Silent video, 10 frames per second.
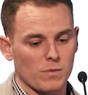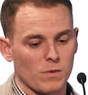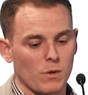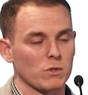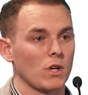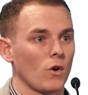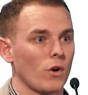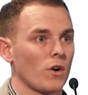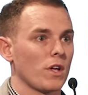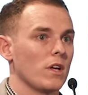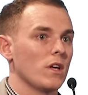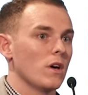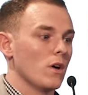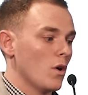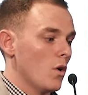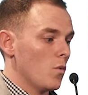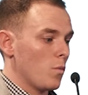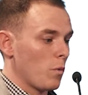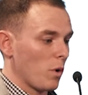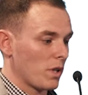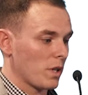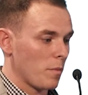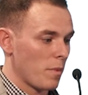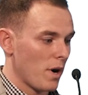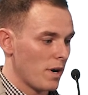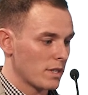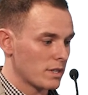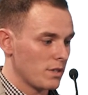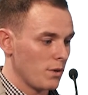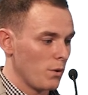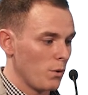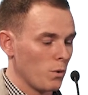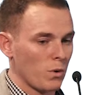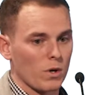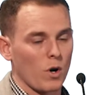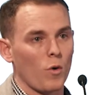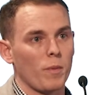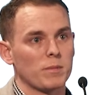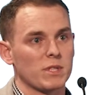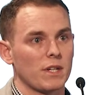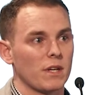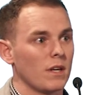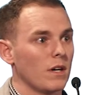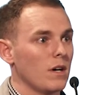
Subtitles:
using Align RT. We wanted to compare this to cone beam CT.